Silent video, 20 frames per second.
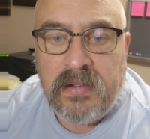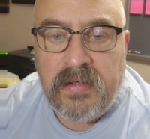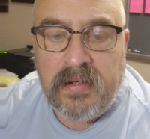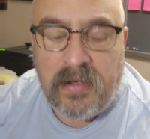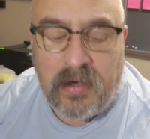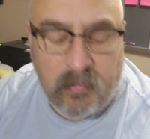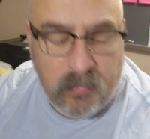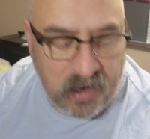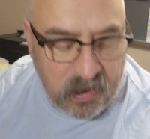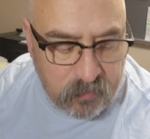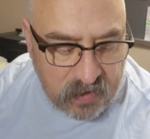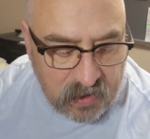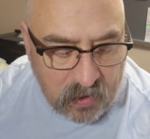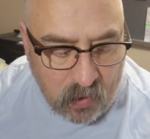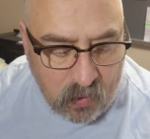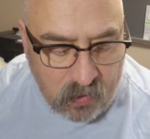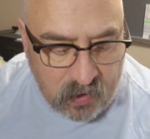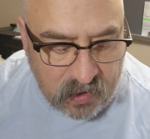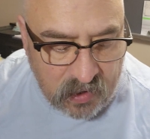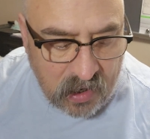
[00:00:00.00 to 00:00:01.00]
Or it might be
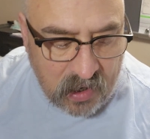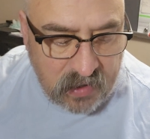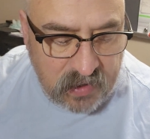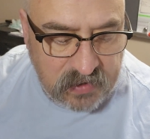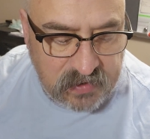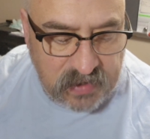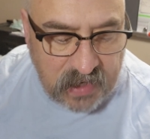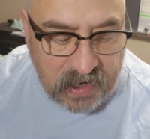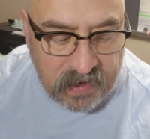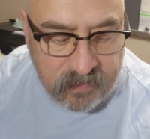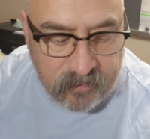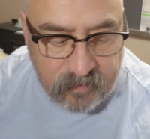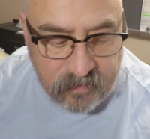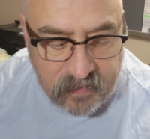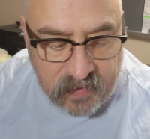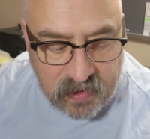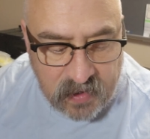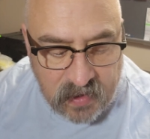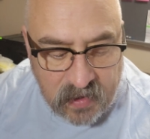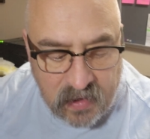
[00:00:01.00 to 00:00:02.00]
Logan, hard to say.
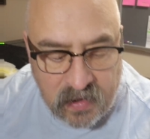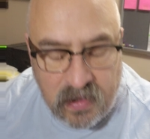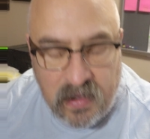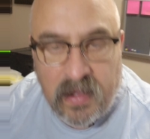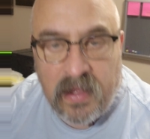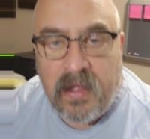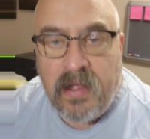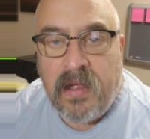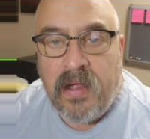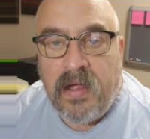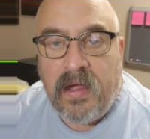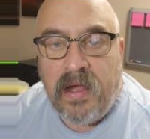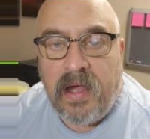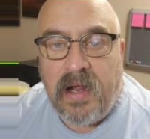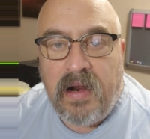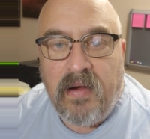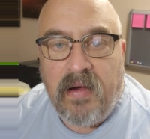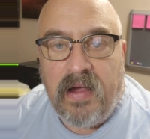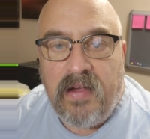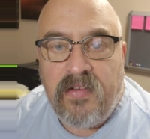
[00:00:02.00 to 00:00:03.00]

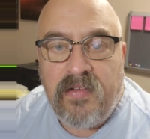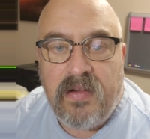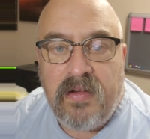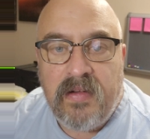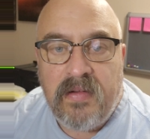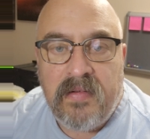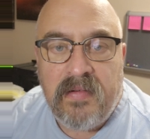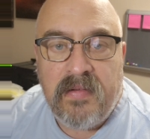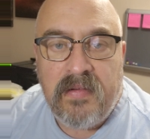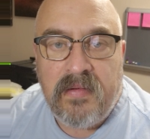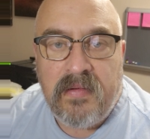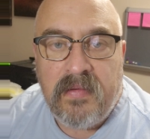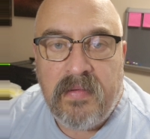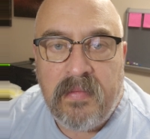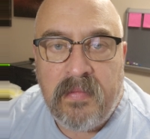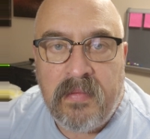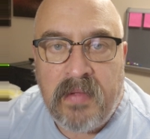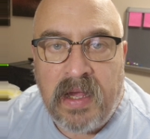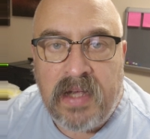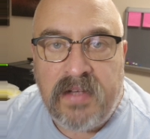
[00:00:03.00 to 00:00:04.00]
Anyways,
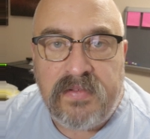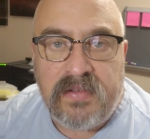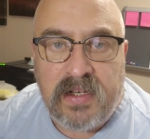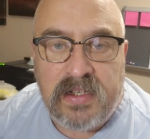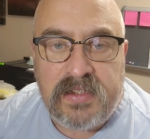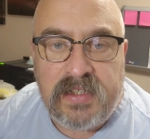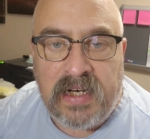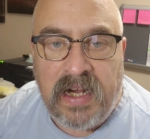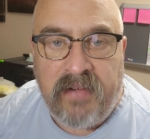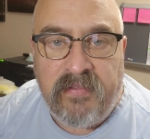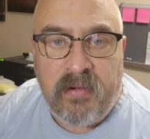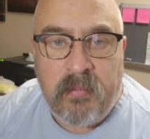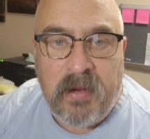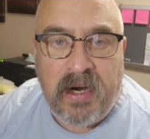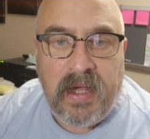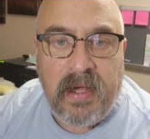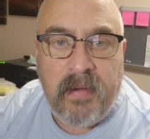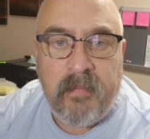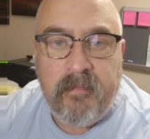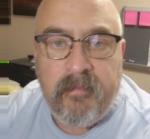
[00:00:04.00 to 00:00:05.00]
thanks for listening,
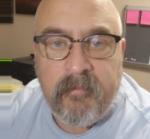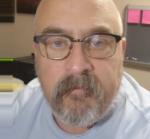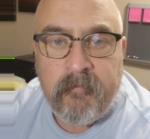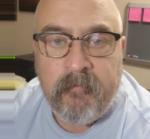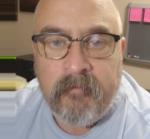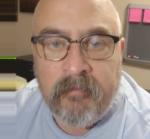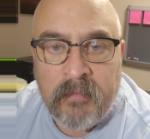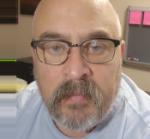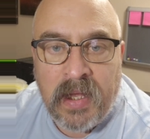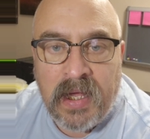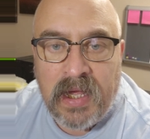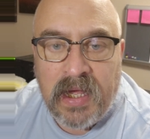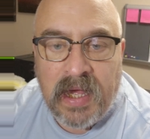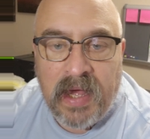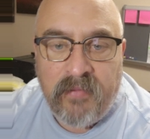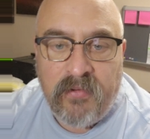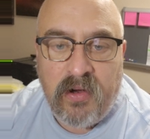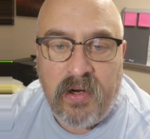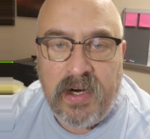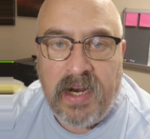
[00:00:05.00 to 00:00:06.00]
everybody. Have
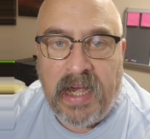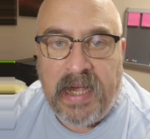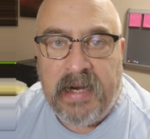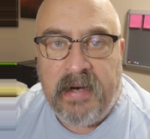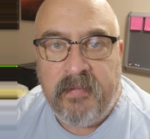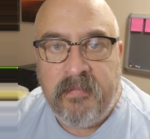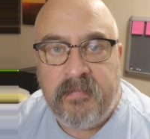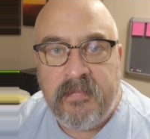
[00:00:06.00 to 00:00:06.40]
a good night.